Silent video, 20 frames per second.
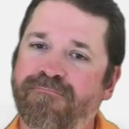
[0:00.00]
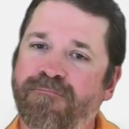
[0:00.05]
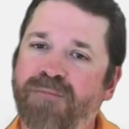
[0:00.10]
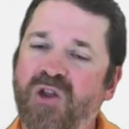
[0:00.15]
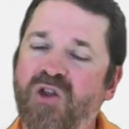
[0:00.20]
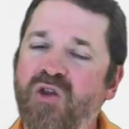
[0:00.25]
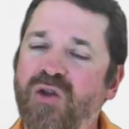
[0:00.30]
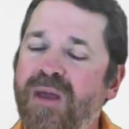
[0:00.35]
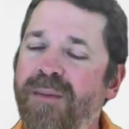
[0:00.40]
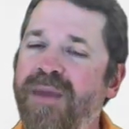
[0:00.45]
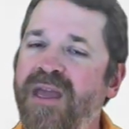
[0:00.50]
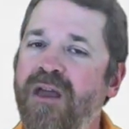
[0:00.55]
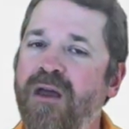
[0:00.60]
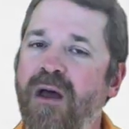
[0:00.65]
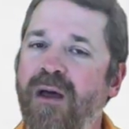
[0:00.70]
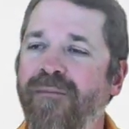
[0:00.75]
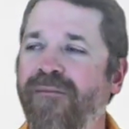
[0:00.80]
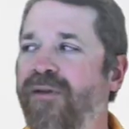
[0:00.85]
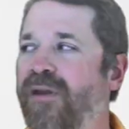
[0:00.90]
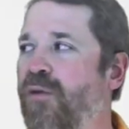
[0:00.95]
but you can be
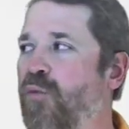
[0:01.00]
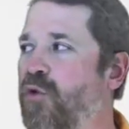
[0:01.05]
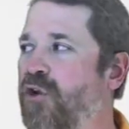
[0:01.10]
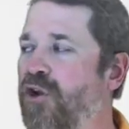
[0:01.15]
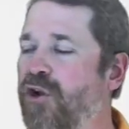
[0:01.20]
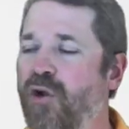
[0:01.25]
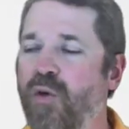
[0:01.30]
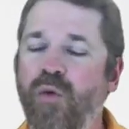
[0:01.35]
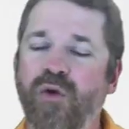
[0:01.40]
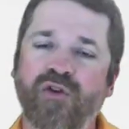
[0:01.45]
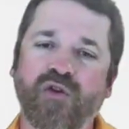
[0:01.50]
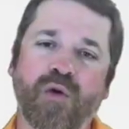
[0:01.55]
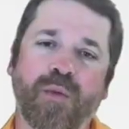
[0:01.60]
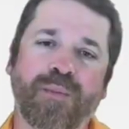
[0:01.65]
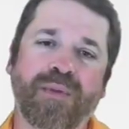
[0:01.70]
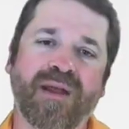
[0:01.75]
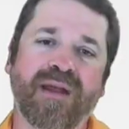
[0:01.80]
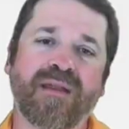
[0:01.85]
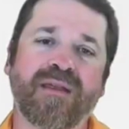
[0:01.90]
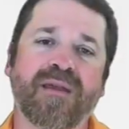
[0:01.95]
confident when you're going to a
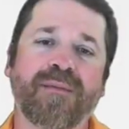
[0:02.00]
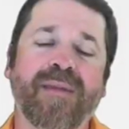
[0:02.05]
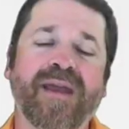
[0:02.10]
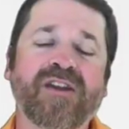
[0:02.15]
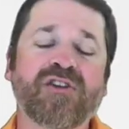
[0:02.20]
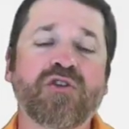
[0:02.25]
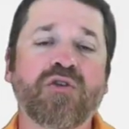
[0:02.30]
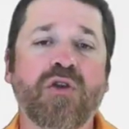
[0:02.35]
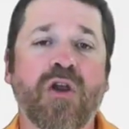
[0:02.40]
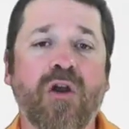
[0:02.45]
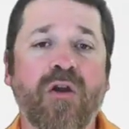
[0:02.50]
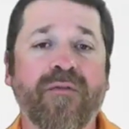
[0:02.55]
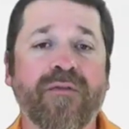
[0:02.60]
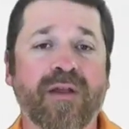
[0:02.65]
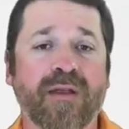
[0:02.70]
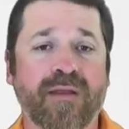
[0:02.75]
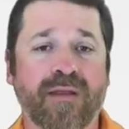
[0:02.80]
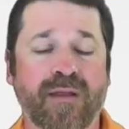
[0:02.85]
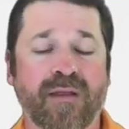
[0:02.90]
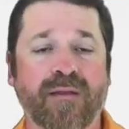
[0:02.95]
place that makes you
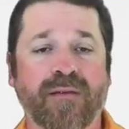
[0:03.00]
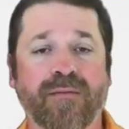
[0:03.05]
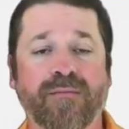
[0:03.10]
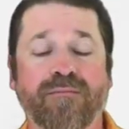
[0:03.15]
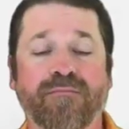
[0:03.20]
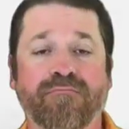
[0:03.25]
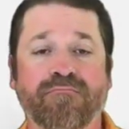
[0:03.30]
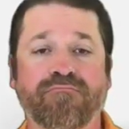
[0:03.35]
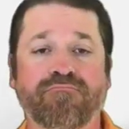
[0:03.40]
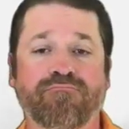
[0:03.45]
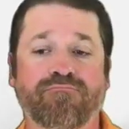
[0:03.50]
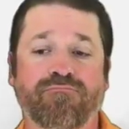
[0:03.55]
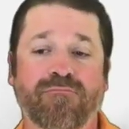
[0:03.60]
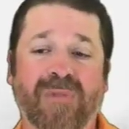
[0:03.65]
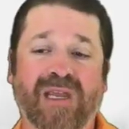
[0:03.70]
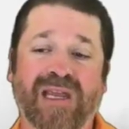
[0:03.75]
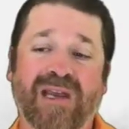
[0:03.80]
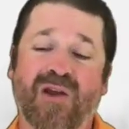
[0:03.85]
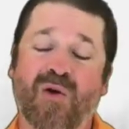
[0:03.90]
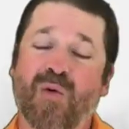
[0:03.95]
nervous.
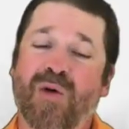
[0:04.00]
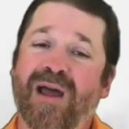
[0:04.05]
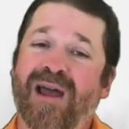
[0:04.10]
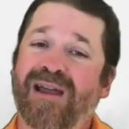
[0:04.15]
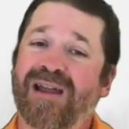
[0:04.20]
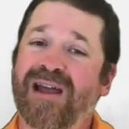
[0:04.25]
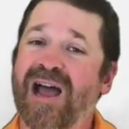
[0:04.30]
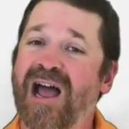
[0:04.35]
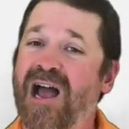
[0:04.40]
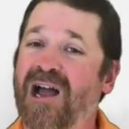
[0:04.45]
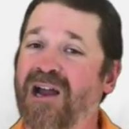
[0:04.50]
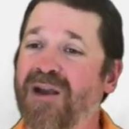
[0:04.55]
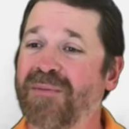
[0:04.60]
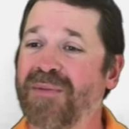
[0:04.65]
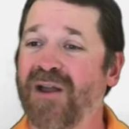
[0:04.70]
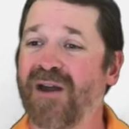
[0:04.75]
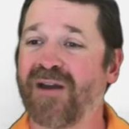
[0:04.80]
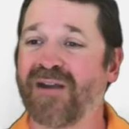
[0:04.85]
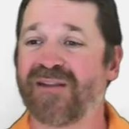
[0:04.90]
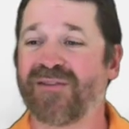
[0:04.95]
You know what? I'm going to
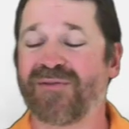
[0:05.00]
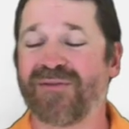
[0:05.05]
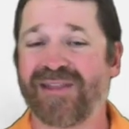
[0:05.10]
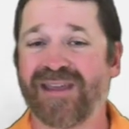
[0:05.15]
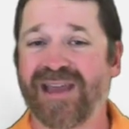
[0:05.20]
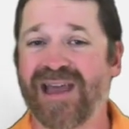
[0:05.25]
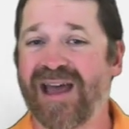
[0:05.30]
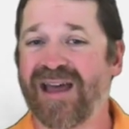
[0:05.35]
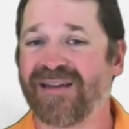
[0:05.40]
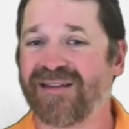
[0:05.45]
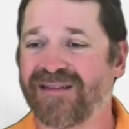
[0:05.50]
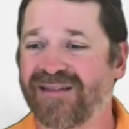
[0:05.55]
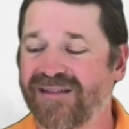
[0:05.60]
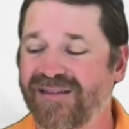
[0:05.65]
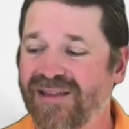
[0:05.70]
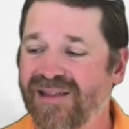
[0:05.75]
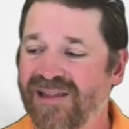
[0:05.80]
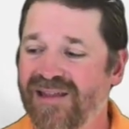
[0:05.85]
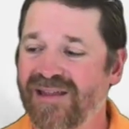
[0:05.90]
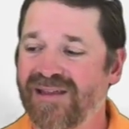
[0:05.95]
be honest with you guys.
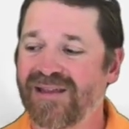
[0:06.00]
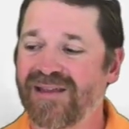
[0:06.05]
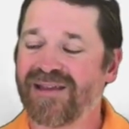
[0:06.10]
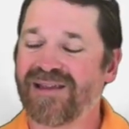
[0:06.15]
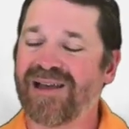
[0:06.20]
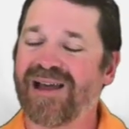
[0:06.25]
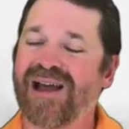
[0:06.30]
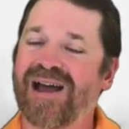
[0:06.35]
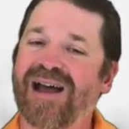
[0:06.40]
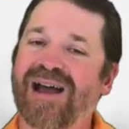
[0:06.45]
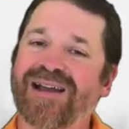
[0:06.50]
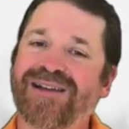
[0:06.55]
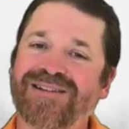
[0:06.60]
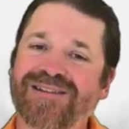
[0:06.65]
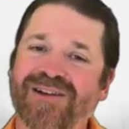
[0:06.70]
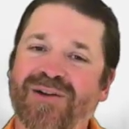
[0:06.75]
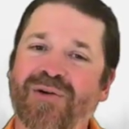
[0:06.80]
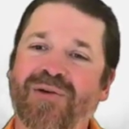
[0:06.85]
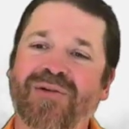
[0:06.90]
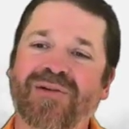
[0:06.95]
I
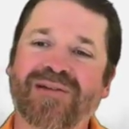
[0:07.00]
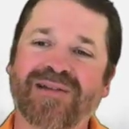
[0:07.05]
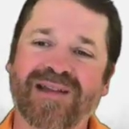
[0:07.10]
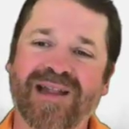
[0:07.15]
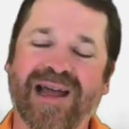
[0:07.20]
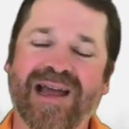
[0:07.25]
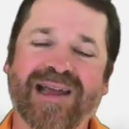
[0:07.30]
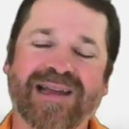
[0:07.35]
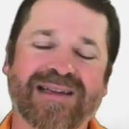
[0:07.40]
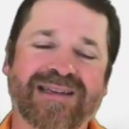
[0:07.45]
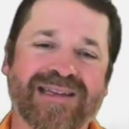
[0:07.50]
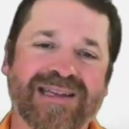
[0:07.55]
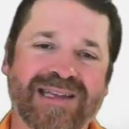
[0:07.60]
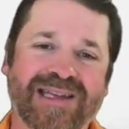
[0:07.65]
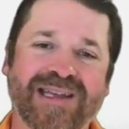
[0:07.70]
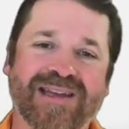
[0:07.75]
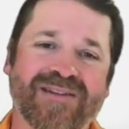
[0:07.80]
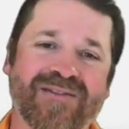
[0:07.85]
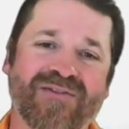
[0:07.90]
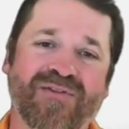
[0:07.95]
don't like to
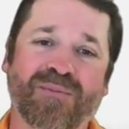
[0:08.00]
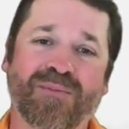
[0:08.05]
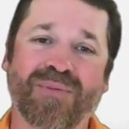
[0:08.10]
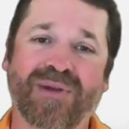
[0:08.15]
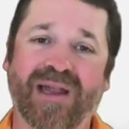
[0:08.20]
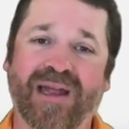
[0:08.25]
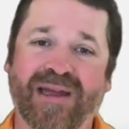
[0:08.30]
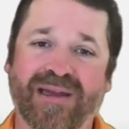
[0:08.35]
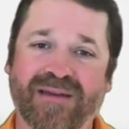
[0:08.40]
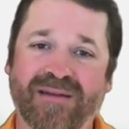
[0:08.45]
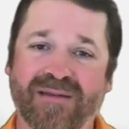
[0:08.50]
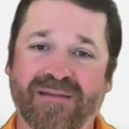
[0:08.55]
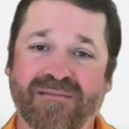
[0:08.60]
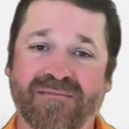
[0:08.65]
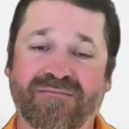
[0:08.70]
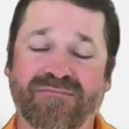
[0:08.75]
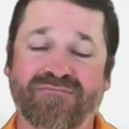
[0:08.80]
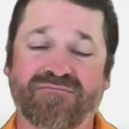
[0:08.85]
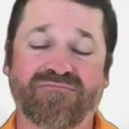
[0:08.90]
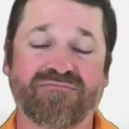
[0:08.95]
give blood
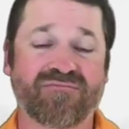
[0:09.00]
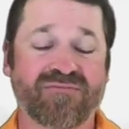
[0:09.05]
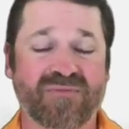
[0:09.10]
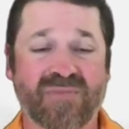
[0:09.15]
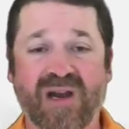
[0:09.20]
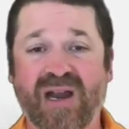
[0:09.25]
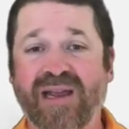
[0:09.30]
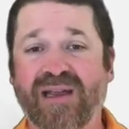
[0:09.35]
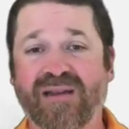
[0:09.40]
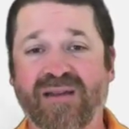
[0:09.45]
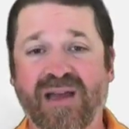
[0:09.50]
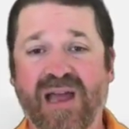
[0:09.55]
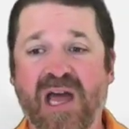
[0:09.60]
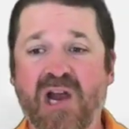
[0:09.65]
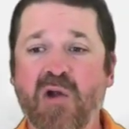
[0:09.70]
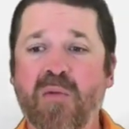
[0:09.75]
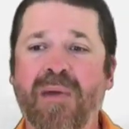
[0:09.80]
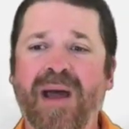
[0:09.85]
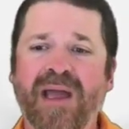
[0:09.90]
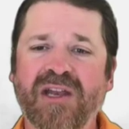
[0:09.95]
right? I
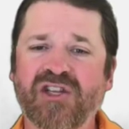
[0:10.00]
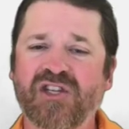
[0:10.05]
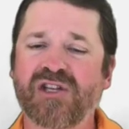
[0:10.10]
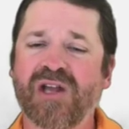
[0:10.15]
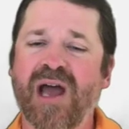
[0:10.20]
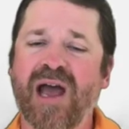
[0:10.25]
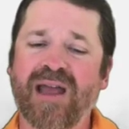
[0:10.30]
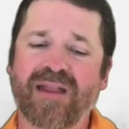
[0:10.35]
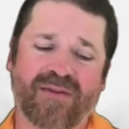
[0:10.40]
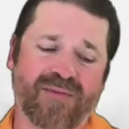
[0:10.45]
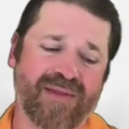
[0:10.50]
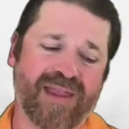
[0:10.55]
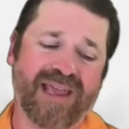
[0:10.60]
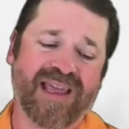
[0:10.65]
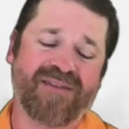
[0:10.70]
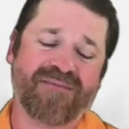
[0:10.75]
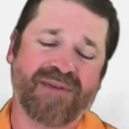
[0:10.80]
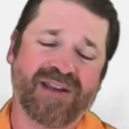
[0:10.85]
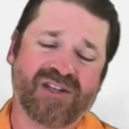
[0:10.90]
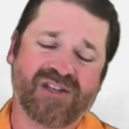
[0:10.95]
don't mind shots when they
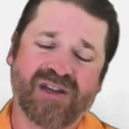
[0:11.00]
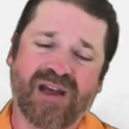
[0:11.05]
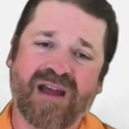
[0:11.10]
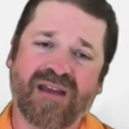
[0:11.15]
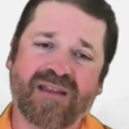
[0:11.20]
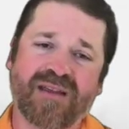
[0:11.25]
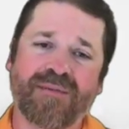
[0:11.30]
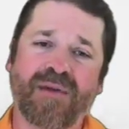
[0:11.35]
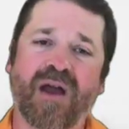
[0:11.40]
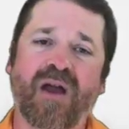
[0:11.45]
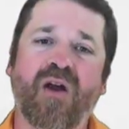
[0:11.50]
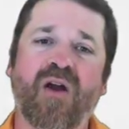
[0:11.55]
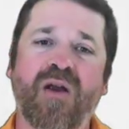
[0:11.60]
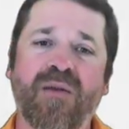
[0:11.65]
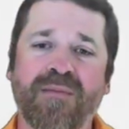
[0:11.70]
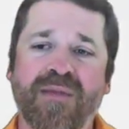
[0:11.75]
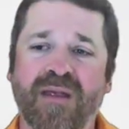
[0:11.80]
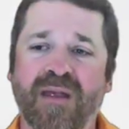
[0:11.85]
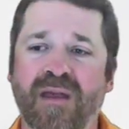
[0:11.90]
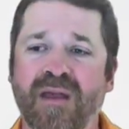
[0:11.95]
give me shots in my
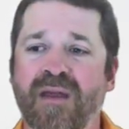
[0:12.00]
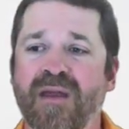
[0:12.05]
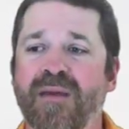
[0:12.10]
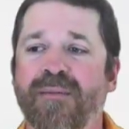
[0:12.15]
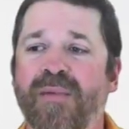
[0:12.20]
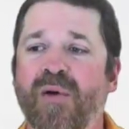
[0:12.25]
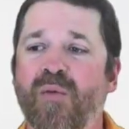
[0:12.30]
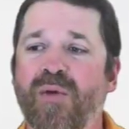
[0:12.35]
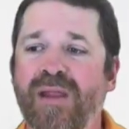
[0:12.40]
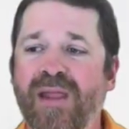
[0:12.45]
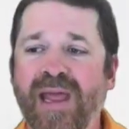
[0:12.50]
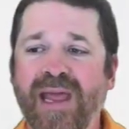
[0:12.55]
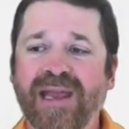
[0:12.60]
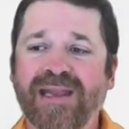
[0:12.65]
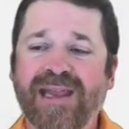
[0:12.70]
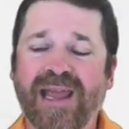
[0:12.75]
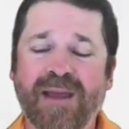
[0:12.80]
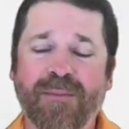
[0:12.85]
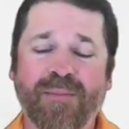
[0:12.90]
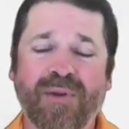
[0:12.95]
arms, but when they
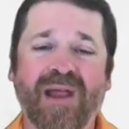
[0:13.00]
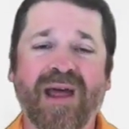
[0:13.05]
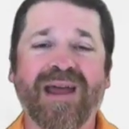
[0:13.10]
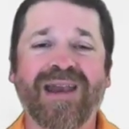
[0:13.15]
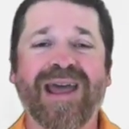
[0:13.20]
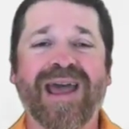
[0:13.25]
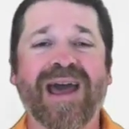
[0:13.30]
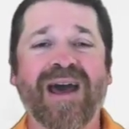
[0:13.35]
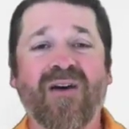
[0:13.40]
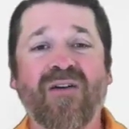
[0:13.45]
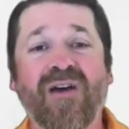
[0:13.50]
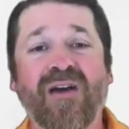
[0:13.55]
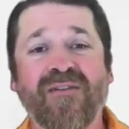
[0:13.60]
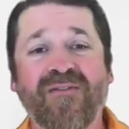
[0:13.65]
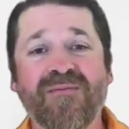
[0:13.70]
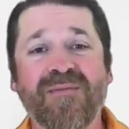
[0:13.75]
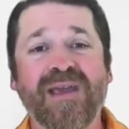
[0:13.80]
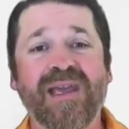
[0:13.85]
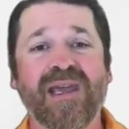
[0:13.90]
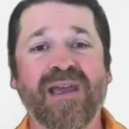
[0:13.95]
take blood out
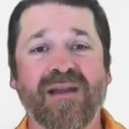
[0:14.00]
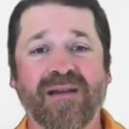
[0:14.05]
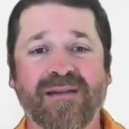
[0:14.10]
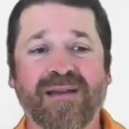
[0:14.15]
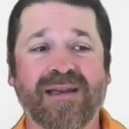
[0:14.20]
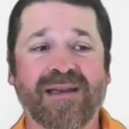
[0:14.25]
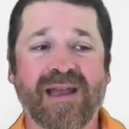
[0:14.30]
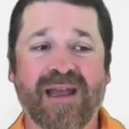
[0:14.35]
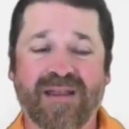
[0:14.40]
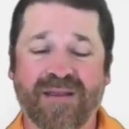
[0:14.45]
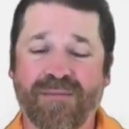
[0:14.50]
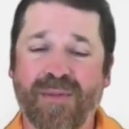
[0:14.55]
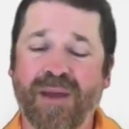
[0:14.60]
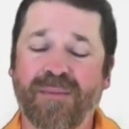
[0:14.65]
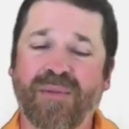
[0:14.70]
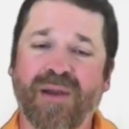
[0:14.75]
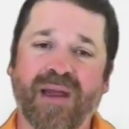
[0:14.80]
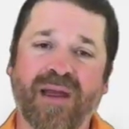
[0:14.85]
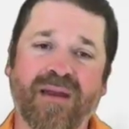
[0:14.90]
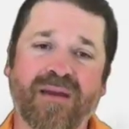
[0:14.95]
of me to test my
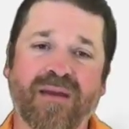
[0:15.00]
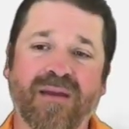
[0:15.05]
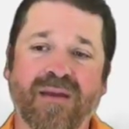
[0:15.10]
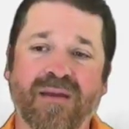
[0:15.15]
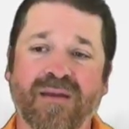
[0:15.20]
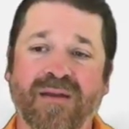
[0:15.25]
blood,